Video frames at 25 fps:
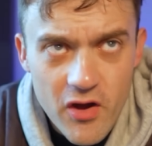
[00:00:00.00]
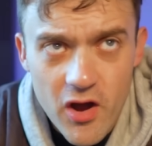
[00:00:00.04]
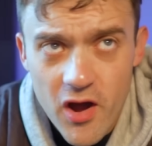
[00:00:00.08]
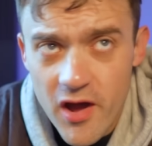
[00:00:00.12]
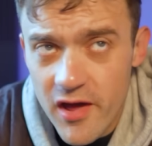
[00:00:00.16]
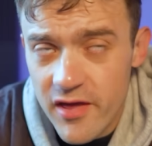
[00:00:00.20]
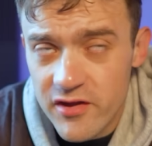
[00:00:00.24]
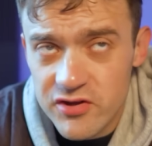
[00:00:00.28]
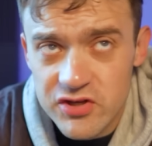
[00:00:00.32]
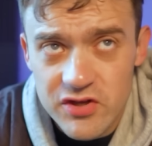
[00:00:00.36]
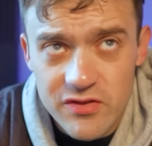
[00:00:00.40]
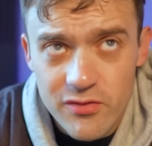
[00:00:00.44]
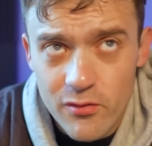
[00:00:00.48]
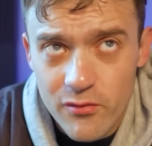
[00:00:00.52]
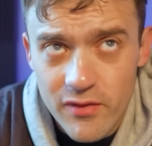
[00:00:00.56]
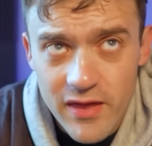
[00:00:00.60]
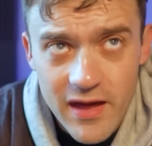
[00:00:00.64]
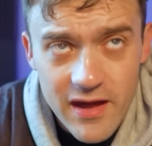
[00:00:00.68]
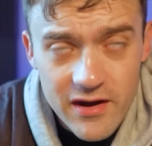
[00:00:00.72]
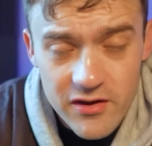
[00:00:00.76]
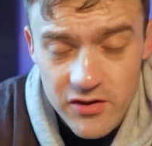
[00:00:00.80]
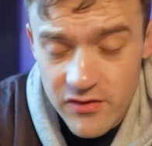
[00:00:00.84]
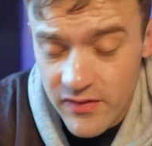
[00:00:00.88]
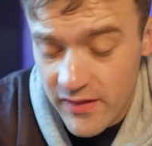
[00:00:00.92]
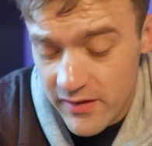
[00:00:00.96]
I actually thought they,
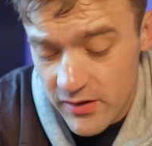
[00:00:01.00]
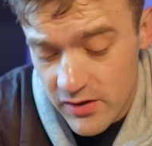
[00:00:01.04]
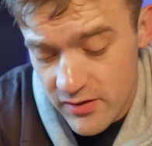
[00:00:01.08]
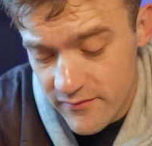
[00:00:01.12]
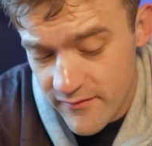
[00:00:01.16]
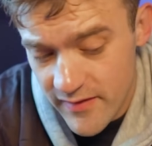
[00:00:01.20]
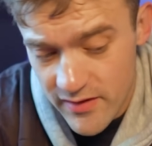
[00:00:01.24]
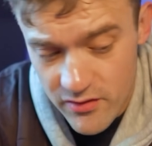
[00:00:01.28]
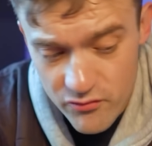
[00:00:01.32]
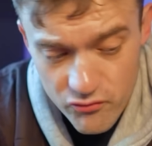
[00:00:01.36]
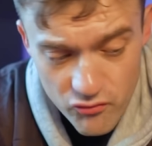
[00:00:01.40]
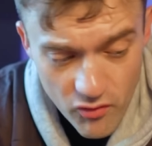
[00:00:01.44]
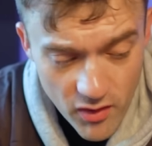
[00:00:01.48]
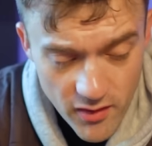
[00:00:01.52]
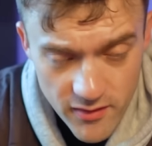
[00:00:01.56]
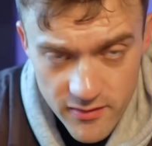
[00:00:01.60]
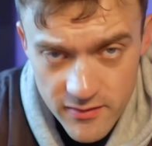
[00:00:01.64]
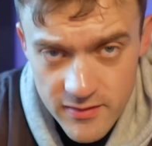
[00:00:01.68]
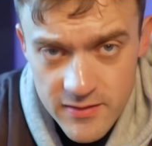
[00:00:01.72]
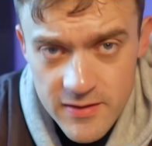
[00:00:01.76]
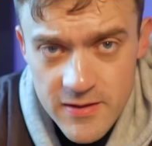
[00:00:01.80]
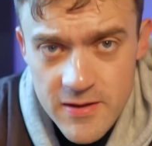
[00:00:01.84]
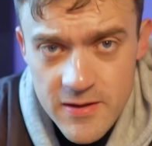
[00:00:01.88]
had, they could have had a run,